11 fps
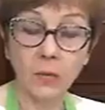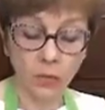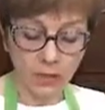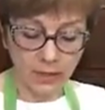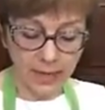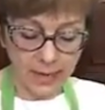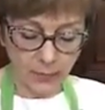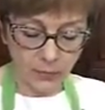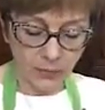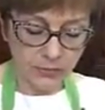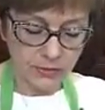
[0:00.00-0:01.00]
what our
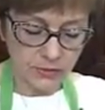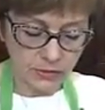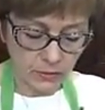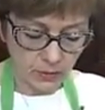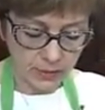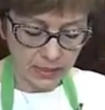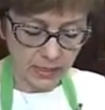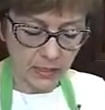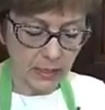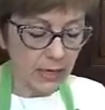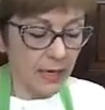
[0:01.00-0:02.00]
apples are doing
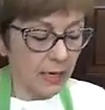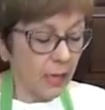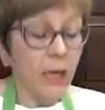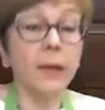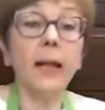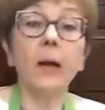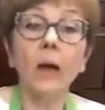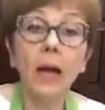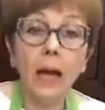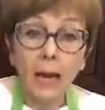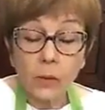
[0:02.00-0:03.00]
here. Now,
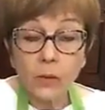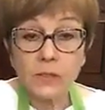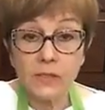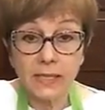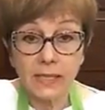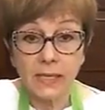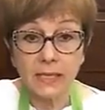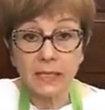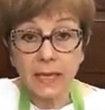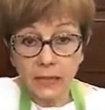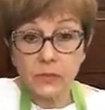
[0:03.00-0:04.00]
I was
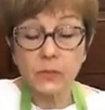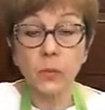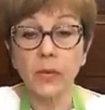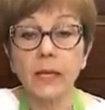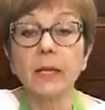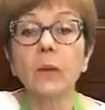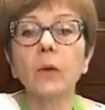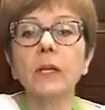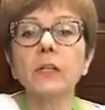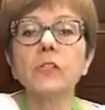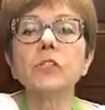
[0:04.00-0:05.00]
thinking next week, I
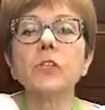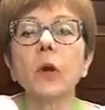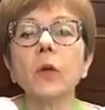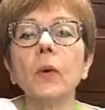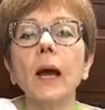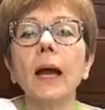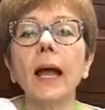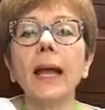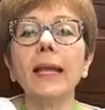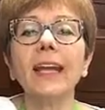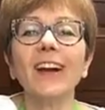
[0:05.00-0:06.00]
wanted to show you how,
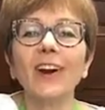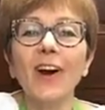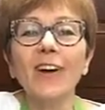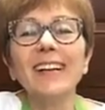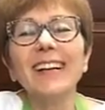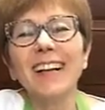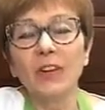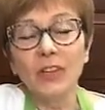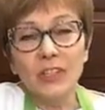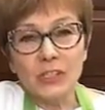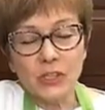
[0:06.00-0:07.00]
hi Carol, I
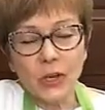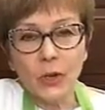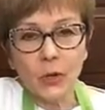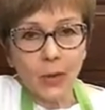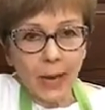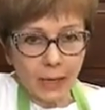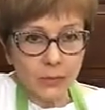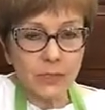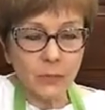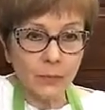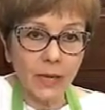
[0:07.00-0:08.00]
wanted to show you how
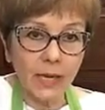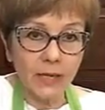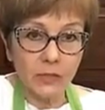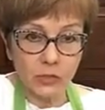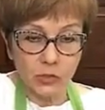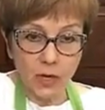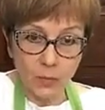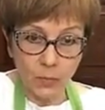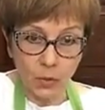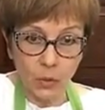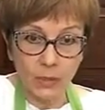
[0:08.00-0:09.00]
to make
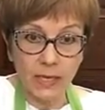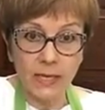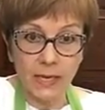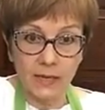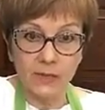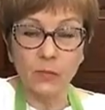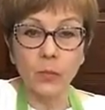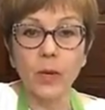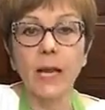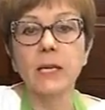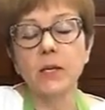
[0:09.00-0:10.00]
stromboli out of
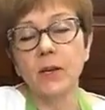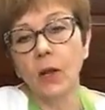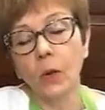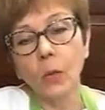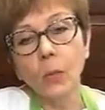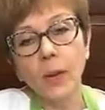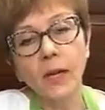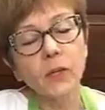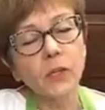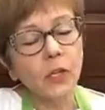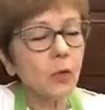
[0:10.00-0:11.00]
bread dough. But
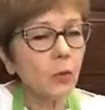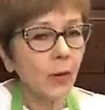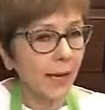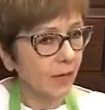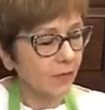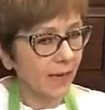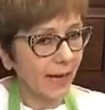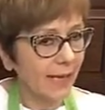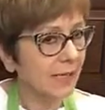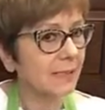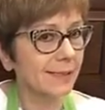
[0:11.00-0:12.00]
do you have
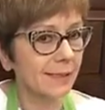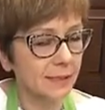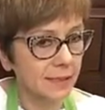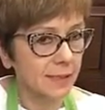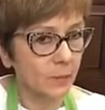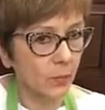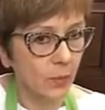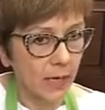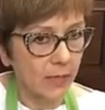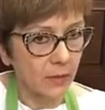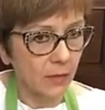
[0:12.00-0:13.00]
access to
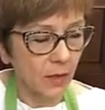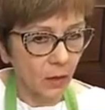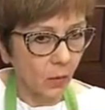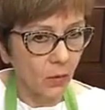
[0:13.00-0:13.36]
bread dough?